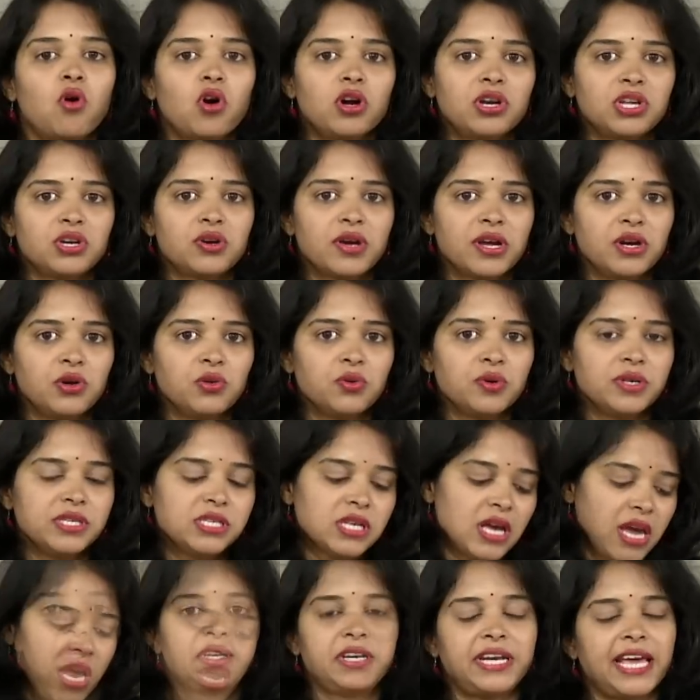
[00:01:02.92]
what you can do
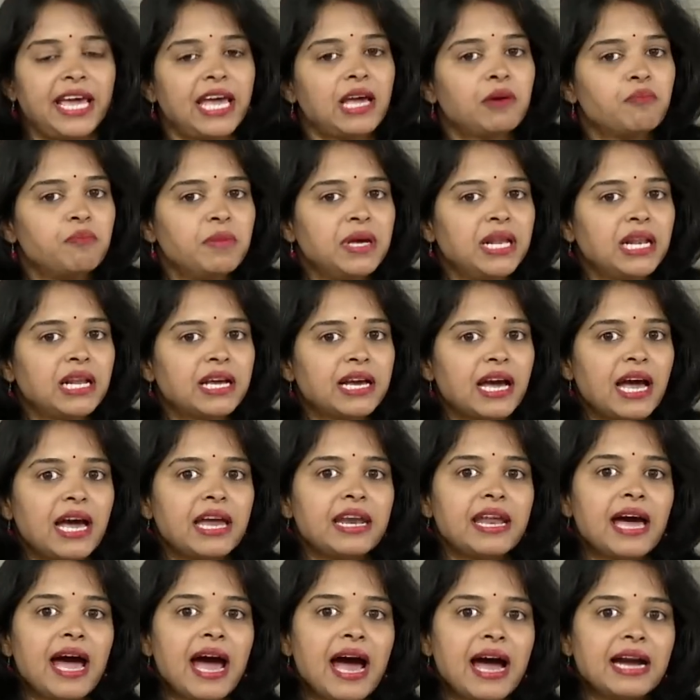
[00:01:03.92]
is take milk
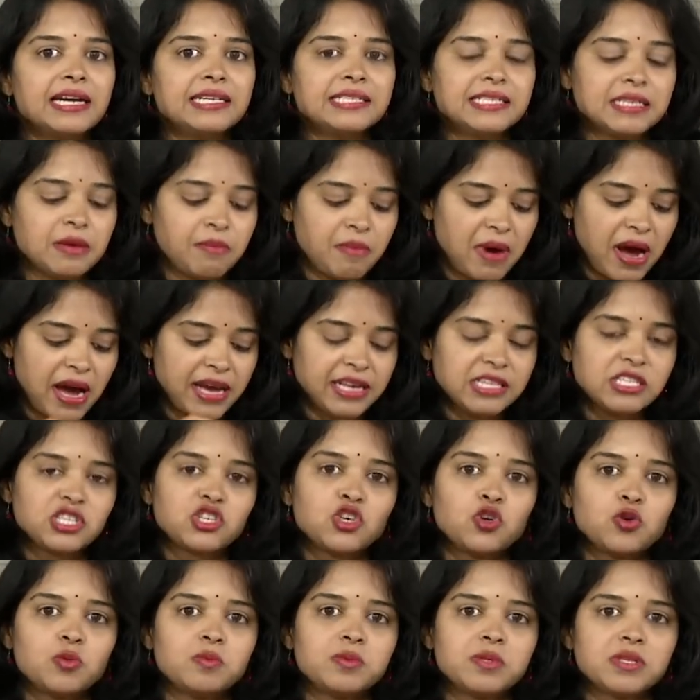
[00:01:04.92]
and add some ice
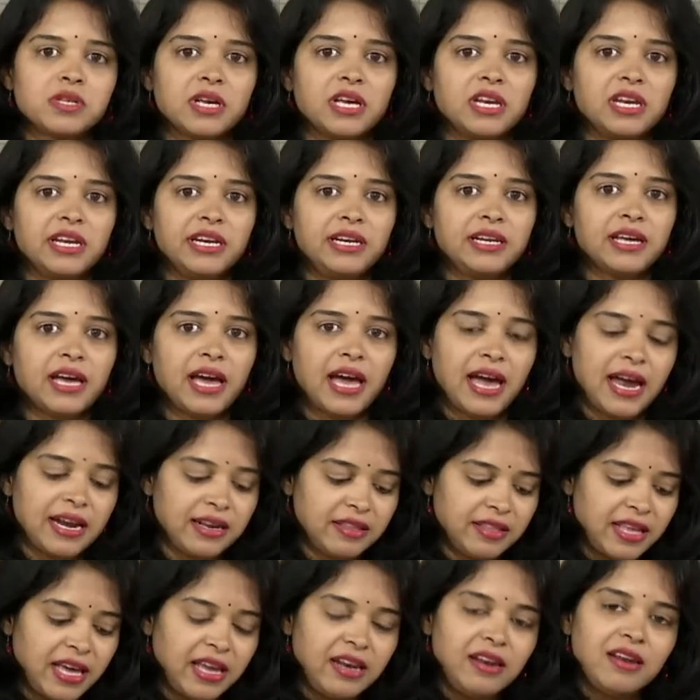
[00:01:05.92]
cubes in it,
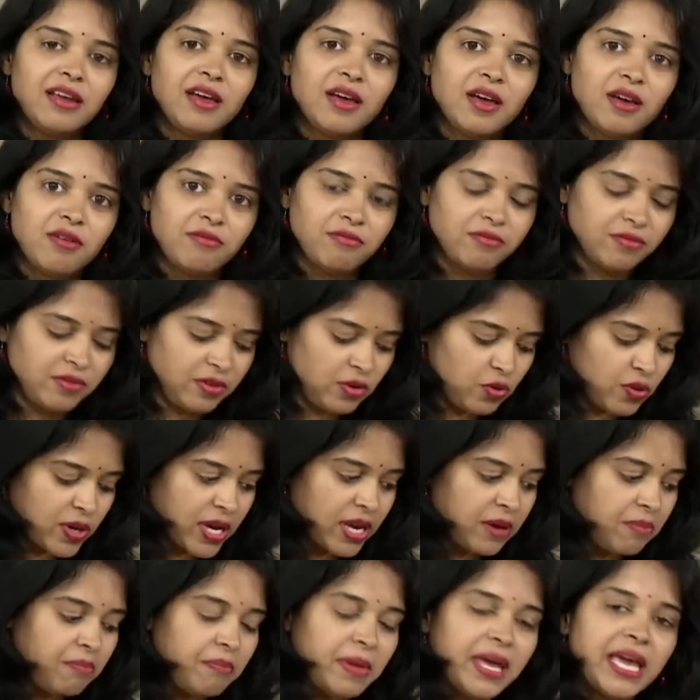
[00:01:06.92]
and then you
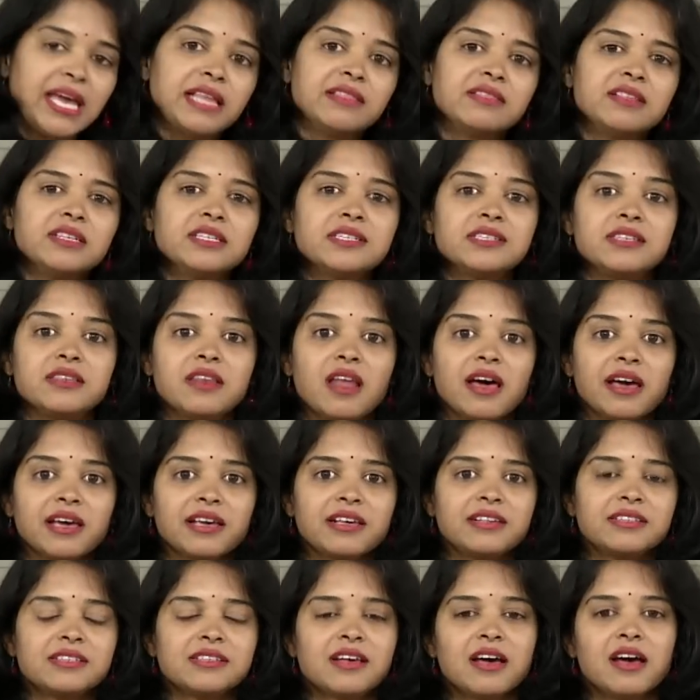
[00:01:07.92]
can make this
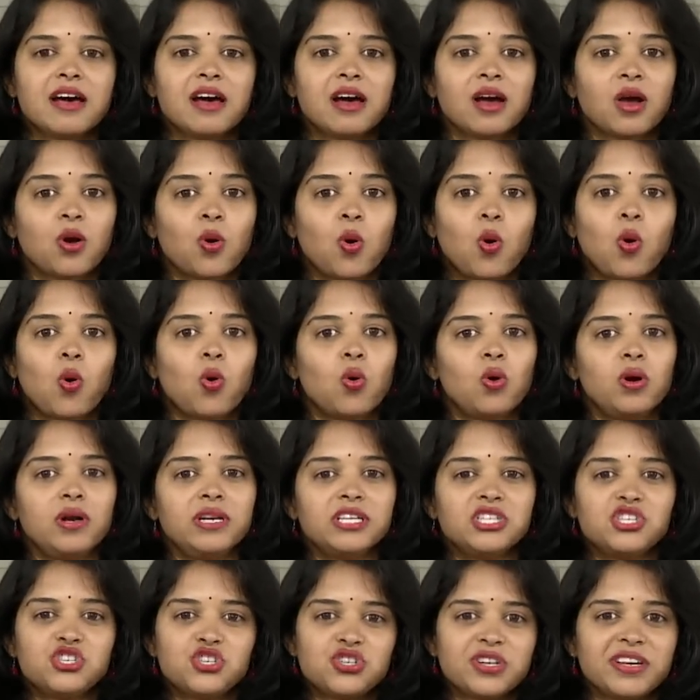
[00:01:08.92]
nice
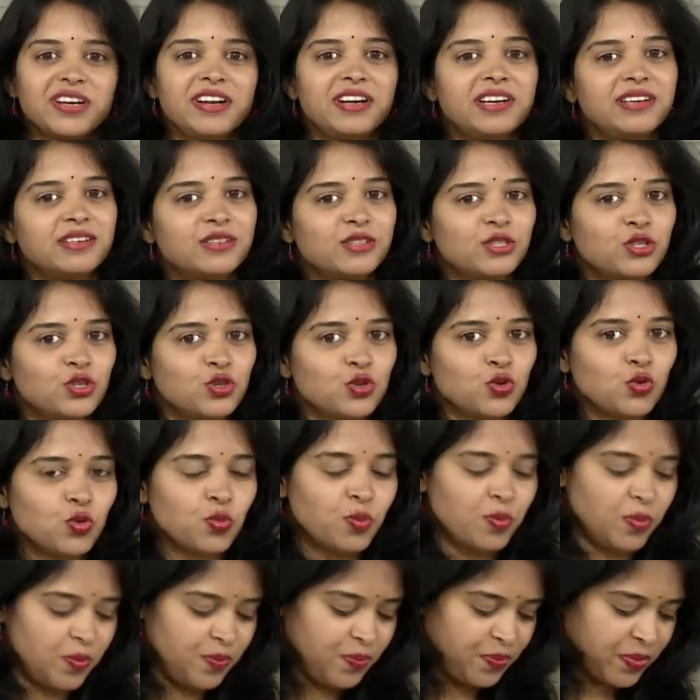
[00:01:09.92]
cold chilled
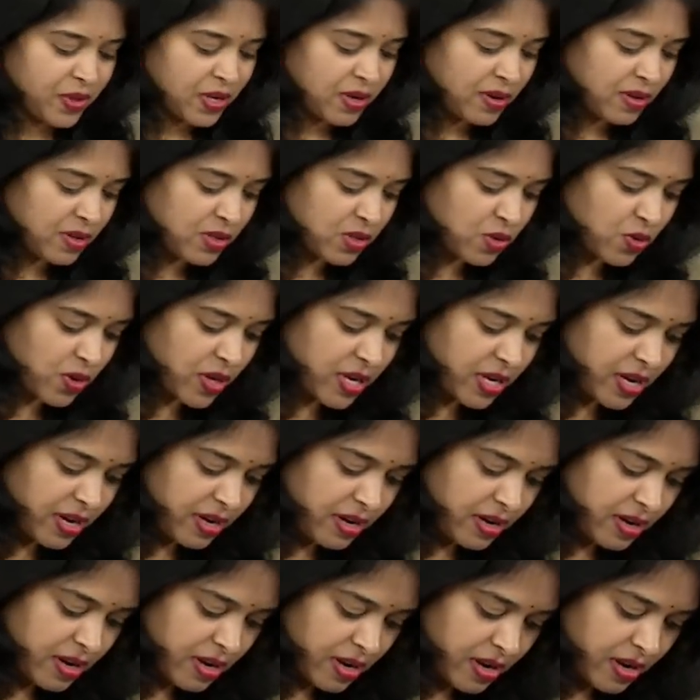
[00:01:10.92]
soup. So here